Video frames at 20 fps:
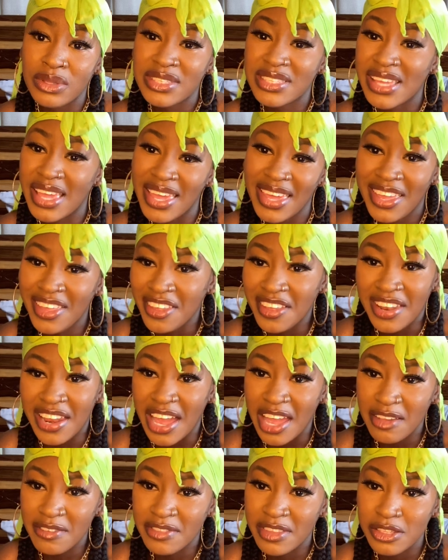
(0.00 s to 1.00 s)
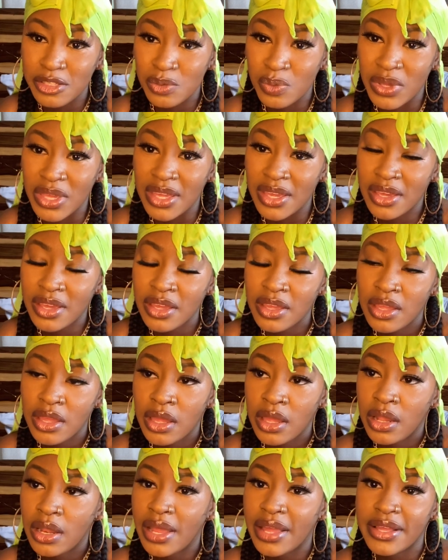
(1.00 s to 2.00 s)
taking your life this week?
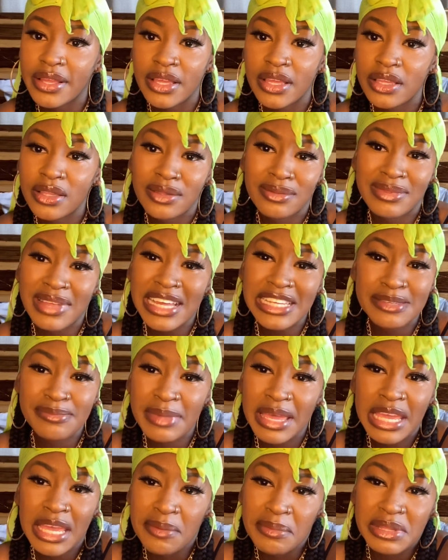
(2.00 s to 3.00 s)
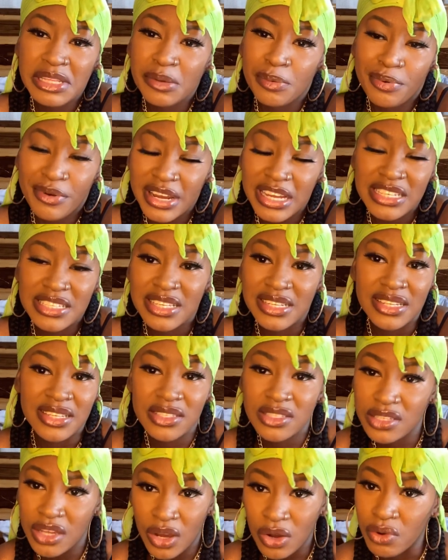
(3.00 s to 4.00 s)
Like, that's making me depressed in
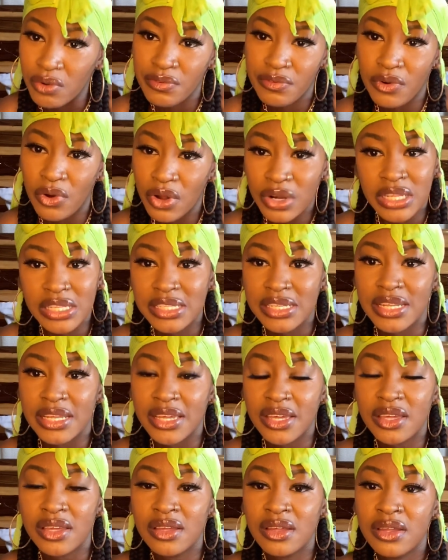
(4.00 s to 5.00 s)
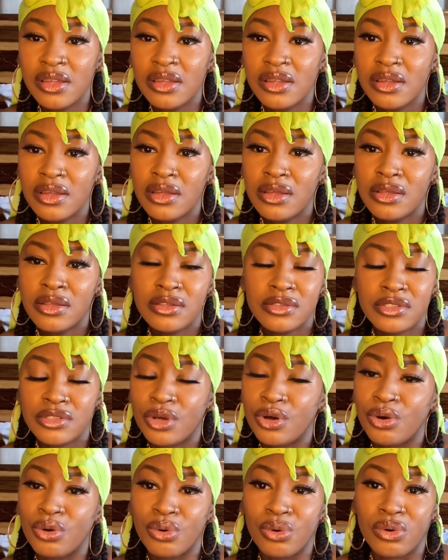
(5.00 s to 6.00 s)
itself, honestly.
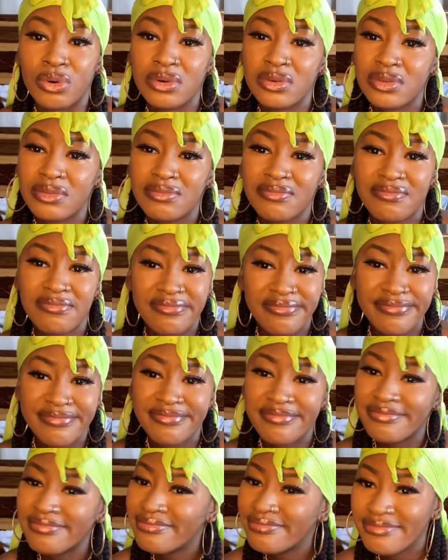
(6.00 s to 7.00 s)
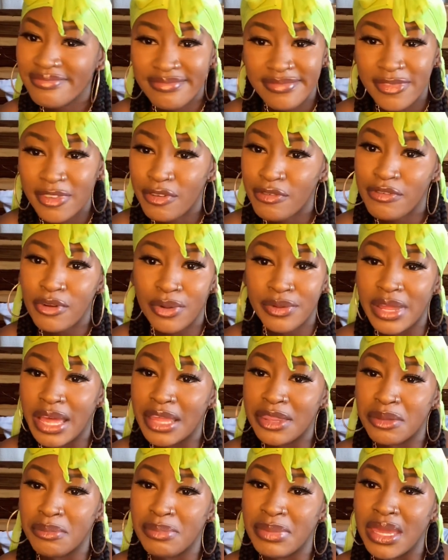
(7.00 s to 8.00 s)
So throw that in
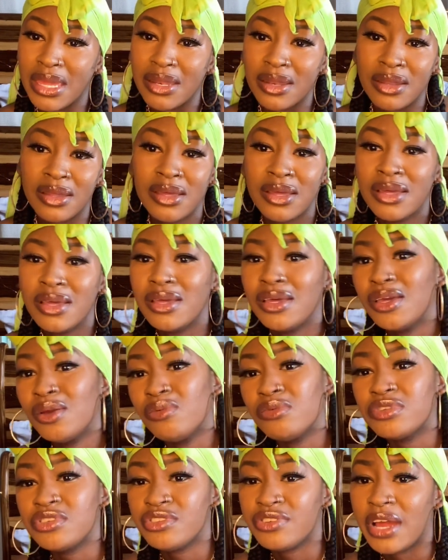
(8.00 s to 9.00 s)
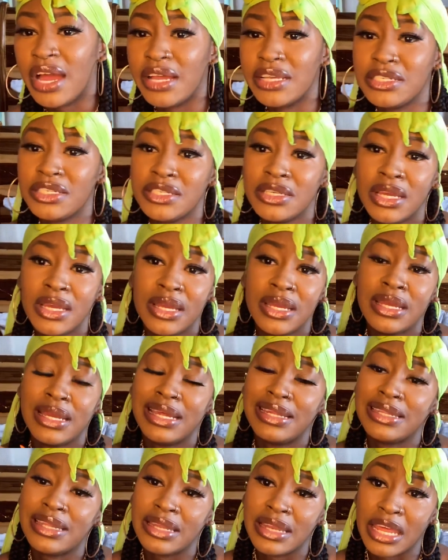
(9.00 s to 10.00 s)
the bin. It was trash.
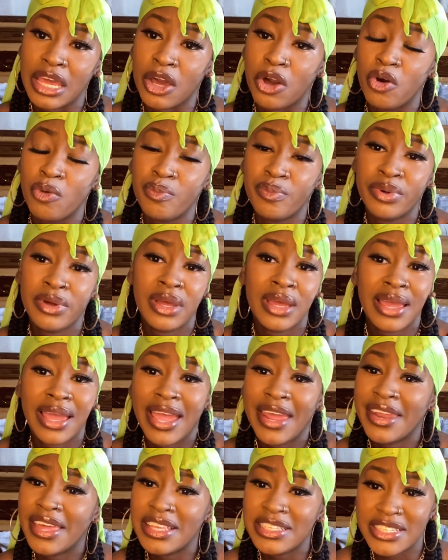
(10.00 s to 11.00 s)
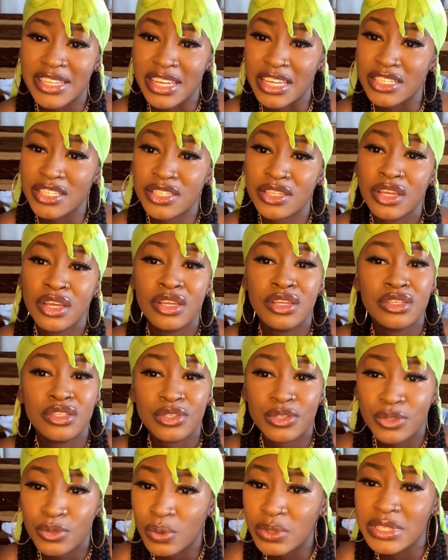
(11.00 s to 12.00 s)
It didn't help. NHS,
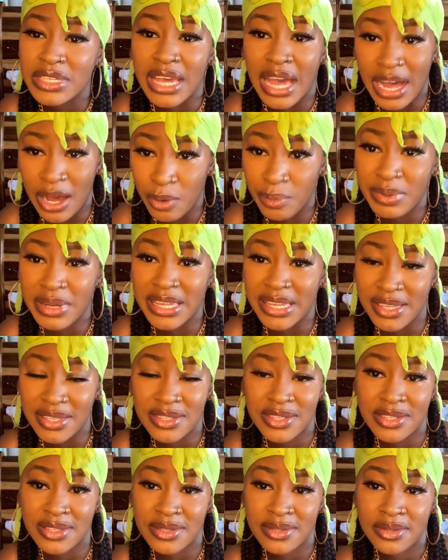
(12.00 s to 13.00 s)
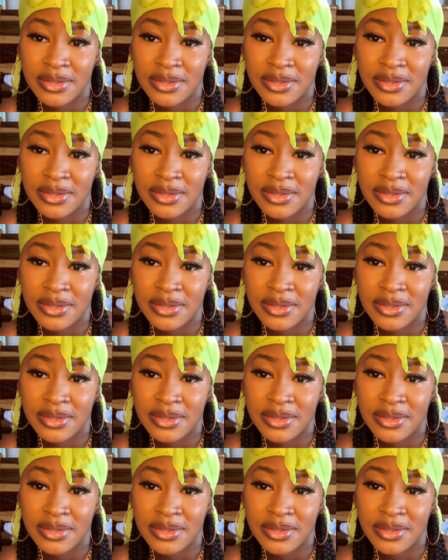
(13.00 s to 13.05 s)
sort it out, please.